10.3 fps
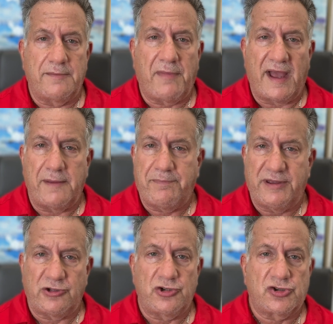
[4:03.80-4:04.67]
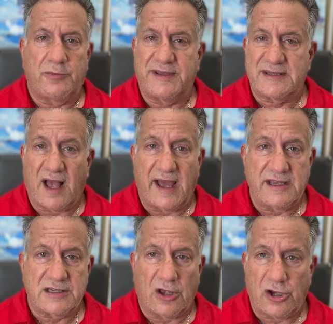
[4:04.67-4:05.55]
my opinion, should be as high
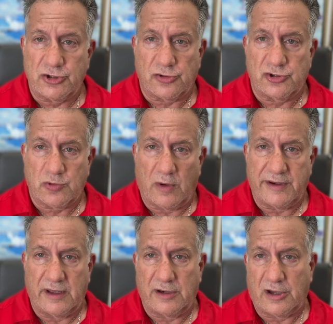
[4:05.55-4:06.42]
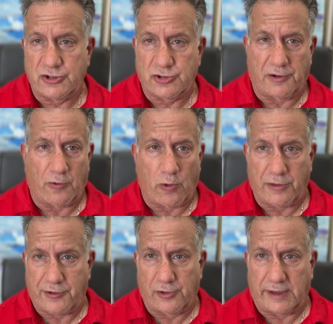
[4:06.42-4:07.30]
as 120 and 100 or
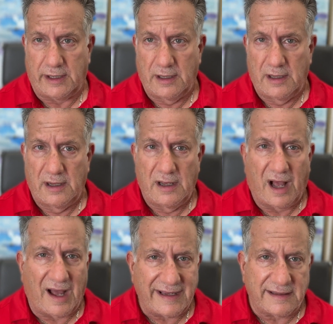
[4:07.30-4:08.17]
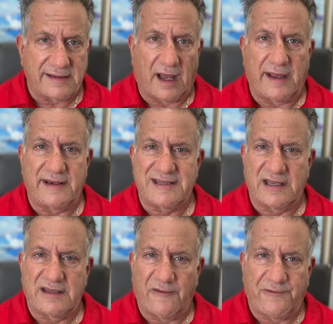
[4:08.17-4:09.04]
30. Iodine is a
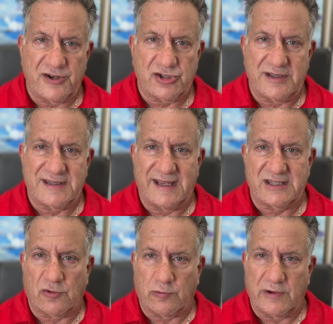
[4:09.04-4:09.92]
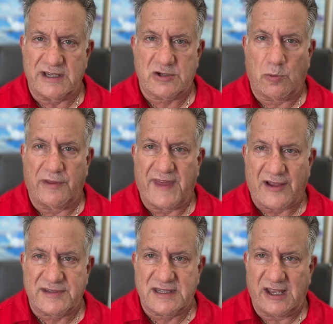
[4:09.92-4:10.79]
deficiency, is a risk
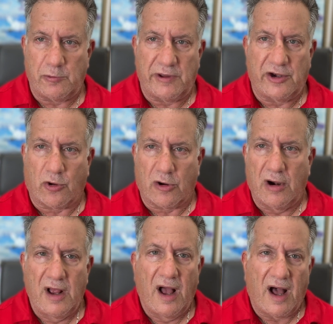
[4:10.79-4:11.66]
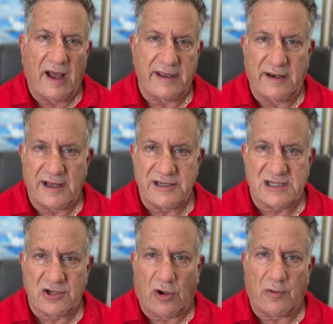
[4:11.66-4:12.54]
without seaweed or iodized
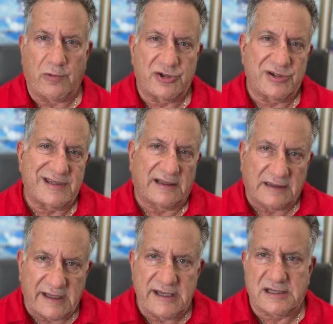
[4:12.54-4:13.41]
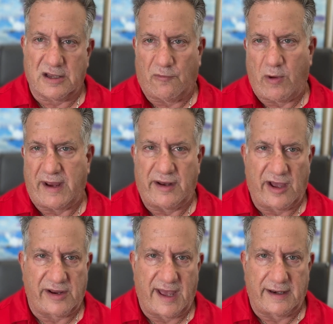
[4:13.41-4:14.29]
salt, which is the least way
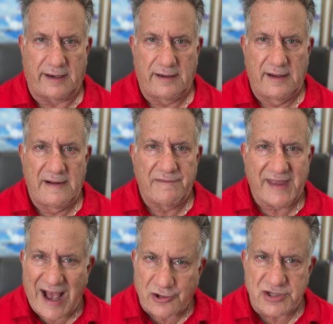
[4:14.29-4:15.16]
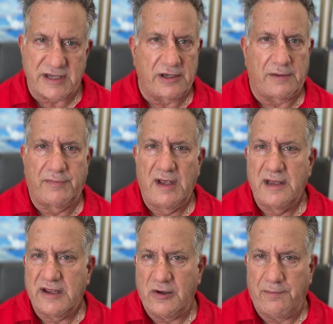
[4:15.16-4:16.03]
to get it. Calcium
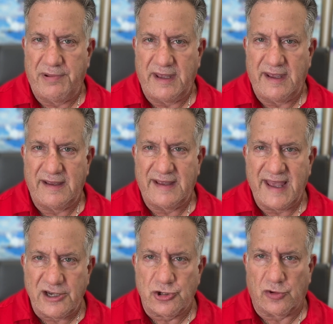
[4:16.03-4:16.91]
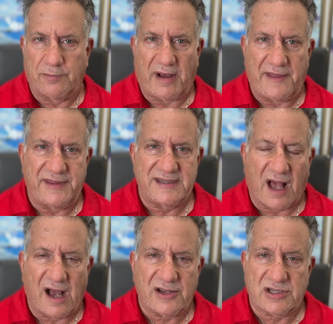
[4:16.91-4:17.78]
can be hindered by these
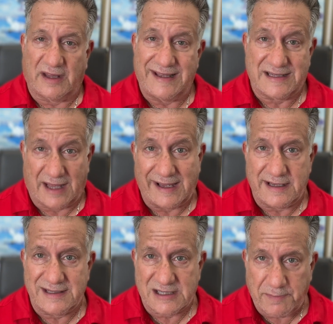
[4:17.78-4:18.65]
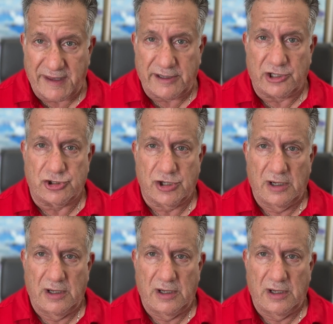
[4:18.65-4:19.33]
oxalates like in spinach.